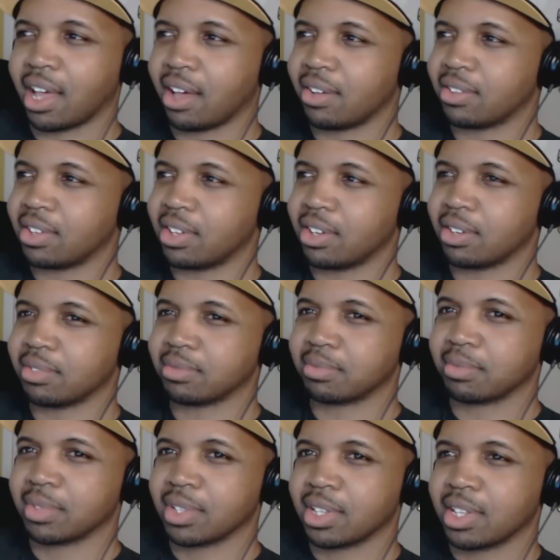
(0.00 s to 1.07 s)
I don't know.
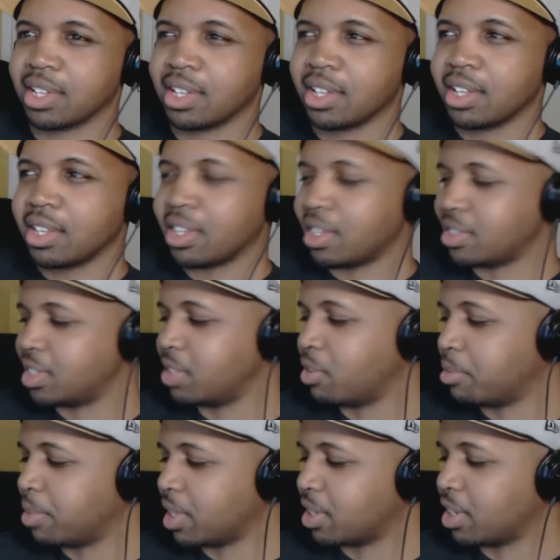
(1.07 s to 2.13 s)
Let's
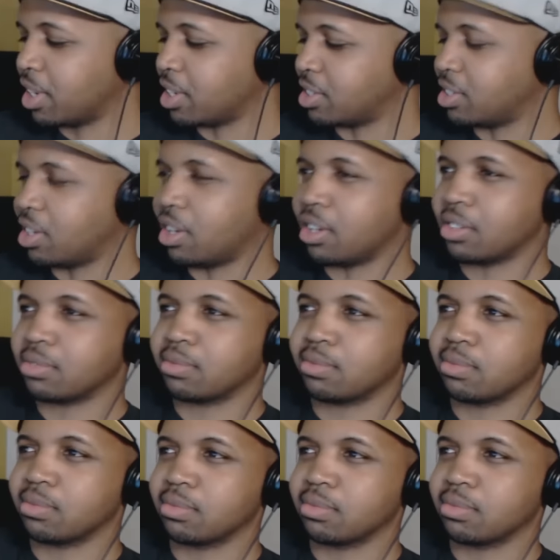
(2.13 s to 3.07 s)
see what Mick does, y'all.